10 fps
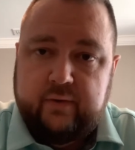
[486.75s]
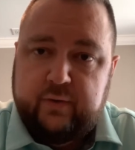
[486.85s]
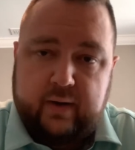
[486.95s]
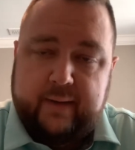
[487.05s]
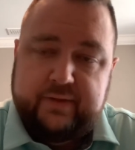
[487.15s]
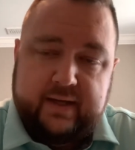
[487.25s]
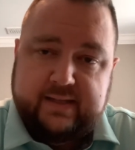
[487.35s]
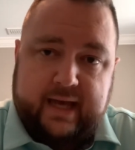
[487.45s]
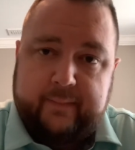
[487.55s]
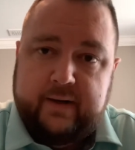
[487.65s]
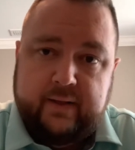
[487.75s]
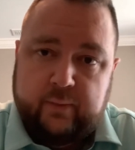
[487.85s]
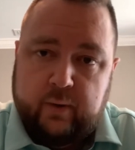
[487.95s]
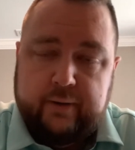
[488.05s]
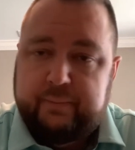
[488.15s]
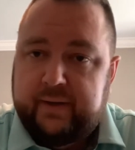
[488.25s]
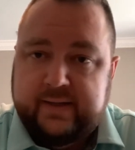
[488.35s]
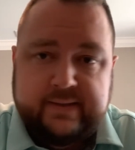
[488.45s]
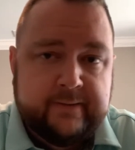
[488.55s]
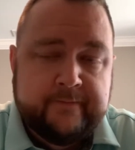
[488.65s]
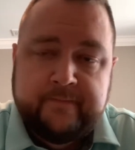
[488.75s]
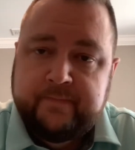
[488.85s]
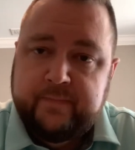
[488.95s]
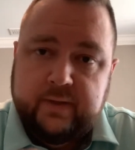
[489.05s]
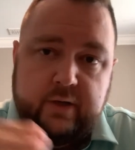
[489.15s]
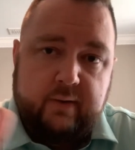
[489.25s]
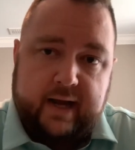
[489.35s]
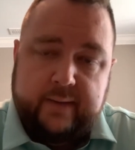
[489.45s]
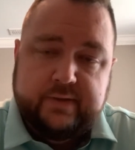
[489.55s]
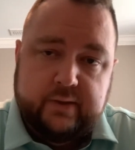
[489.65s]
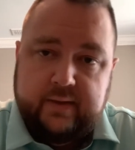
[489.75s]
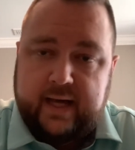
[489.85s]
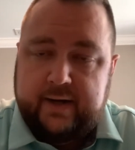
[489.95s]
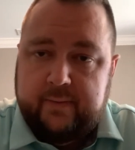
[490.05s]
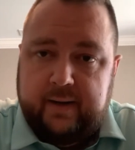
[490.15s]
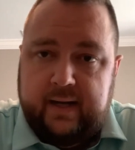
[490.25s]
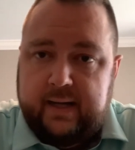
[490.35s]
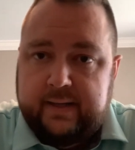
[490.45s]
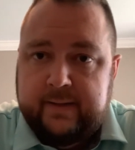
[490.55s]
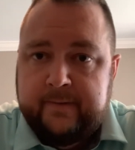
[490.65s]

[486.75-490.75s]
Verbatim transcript: If you don't have, think it's happening in the workplace, you are absolutely out of your mind.